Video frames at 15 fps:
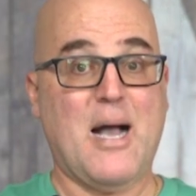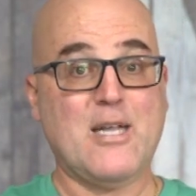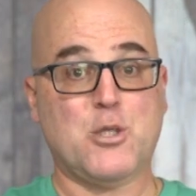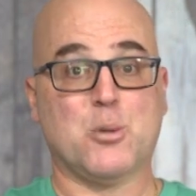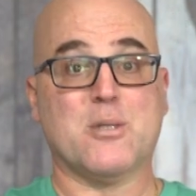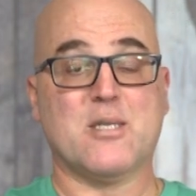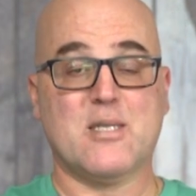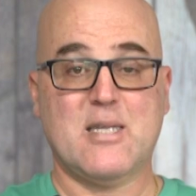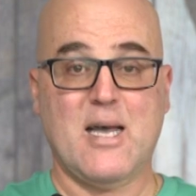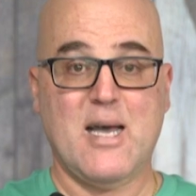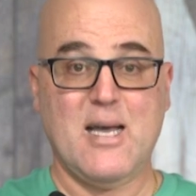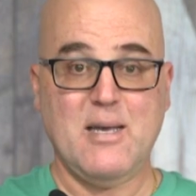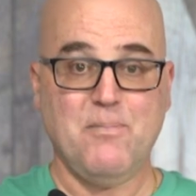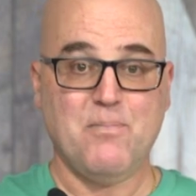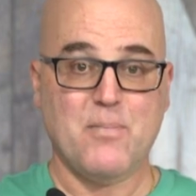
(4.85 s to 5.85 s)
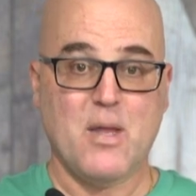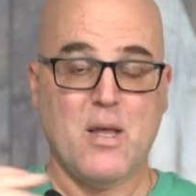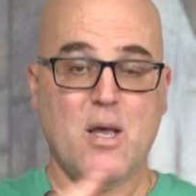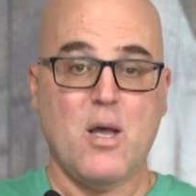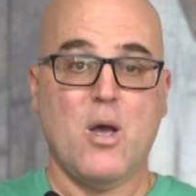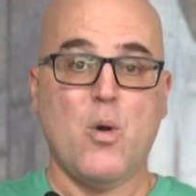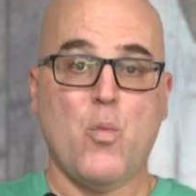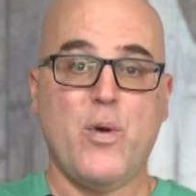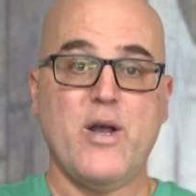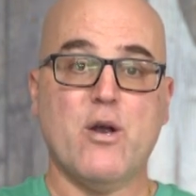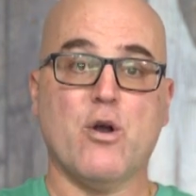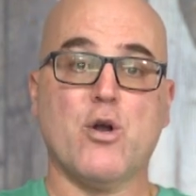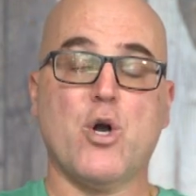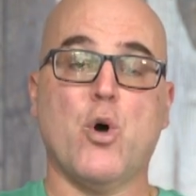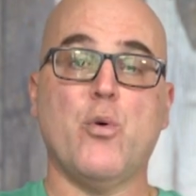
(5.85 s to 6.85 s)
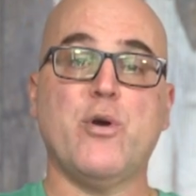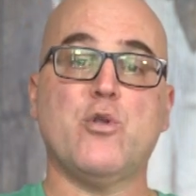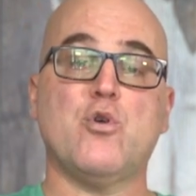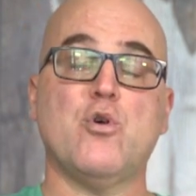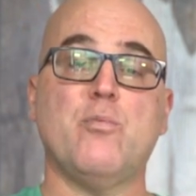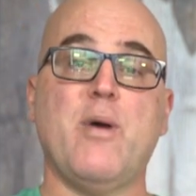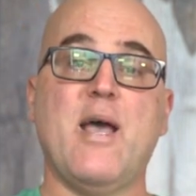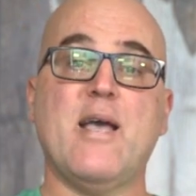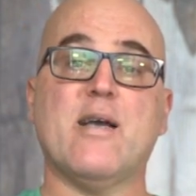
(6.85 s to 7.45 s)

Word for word: Patrick's Day, we are going to